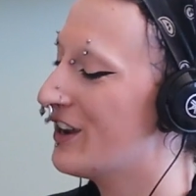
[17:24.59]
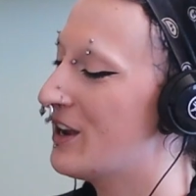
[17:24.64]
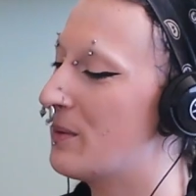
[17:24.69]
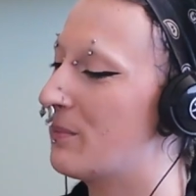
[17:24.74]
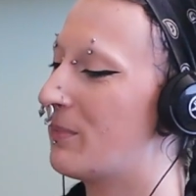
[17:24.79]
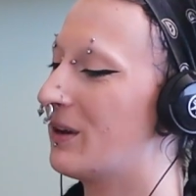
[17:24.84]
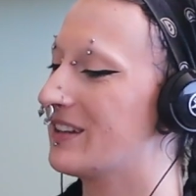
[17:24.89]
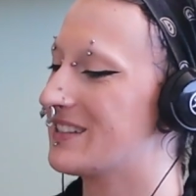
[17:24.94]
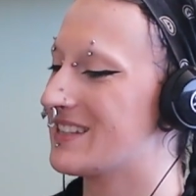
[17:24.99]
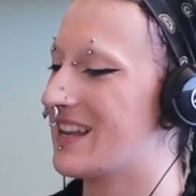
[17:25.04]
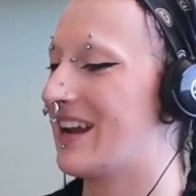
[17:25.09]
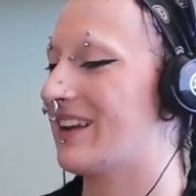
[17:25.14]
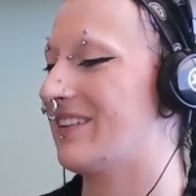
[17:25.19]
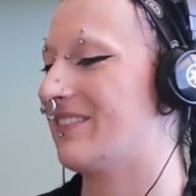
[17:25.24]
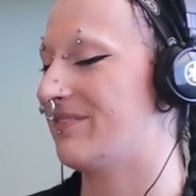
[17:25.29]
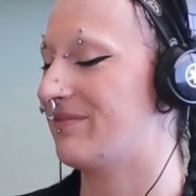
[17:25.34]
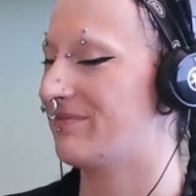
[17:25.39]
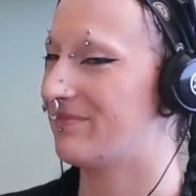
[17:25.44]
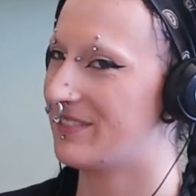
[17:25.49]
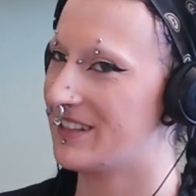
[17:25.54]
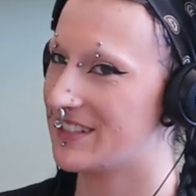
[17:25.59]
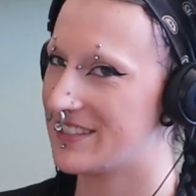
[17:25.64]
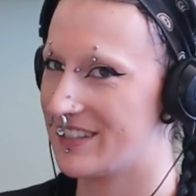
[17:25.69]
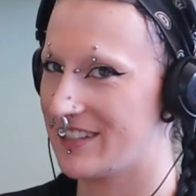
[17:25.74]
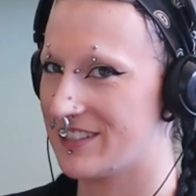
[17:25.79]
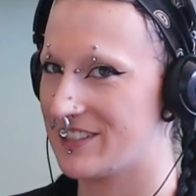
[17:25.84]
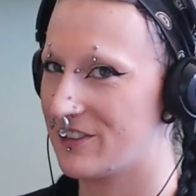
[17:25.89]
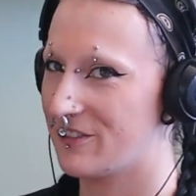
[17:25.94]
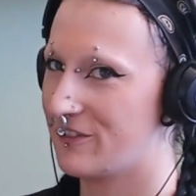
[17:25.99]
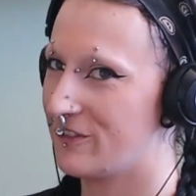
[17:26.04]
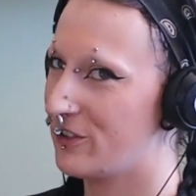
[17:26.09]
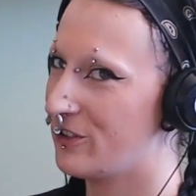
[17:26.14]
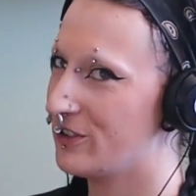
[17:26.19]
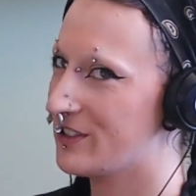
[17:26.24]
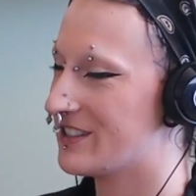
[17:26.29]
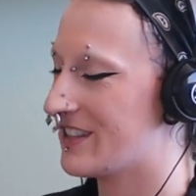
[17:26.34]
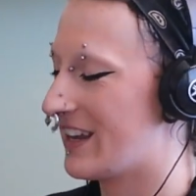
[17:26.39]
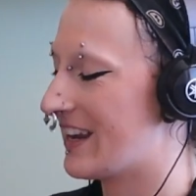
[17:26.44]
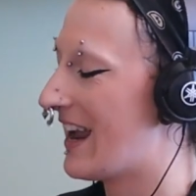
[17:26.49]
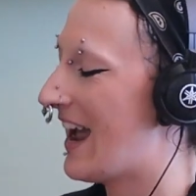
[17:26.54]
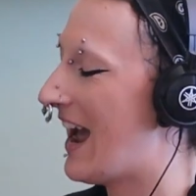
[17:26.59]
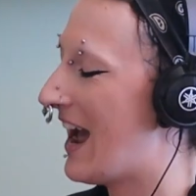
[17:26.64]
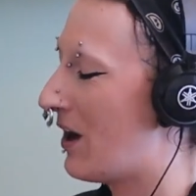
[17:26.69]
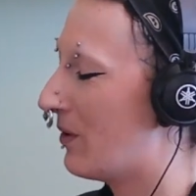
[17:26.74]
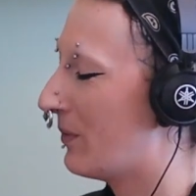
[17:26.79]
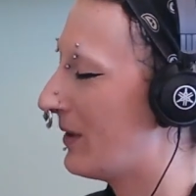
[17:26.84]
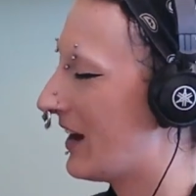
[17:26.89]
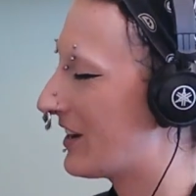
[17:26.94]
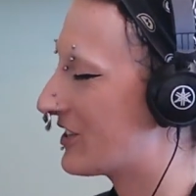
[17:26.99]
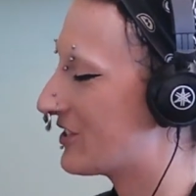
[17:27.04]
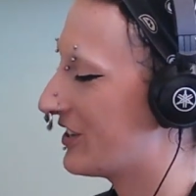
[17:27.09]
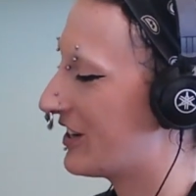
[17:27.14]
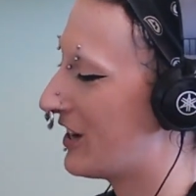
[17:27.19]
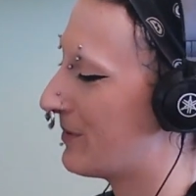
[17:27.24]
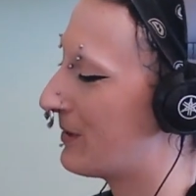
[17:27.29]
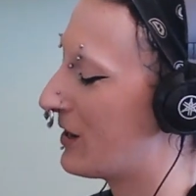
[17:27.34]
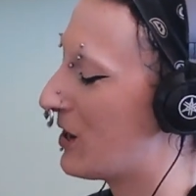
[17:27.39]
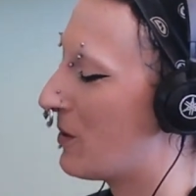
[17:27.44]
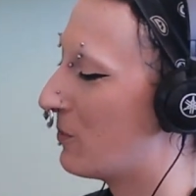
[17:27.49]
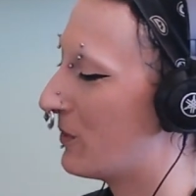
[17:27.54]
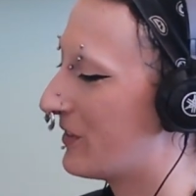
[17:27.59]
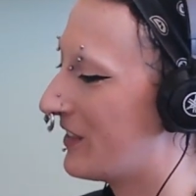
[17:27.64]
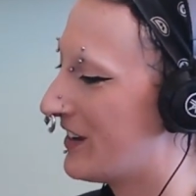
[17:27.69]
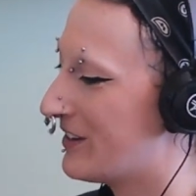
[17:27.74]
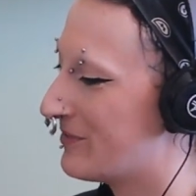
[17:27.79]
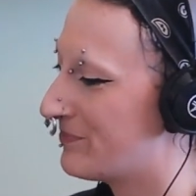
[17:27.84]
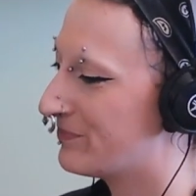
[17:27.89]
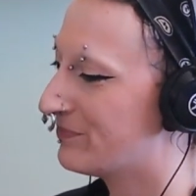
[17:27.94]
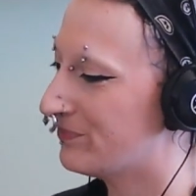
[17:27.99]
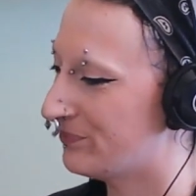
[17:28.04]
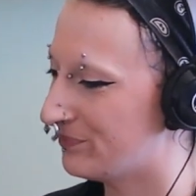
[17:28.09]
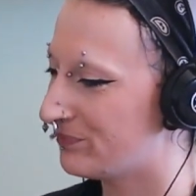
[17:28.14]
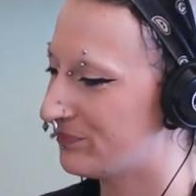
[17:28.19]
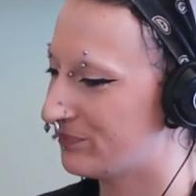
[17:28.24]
Yeah. But it's like this list of foods, like how are we actually coming up with it?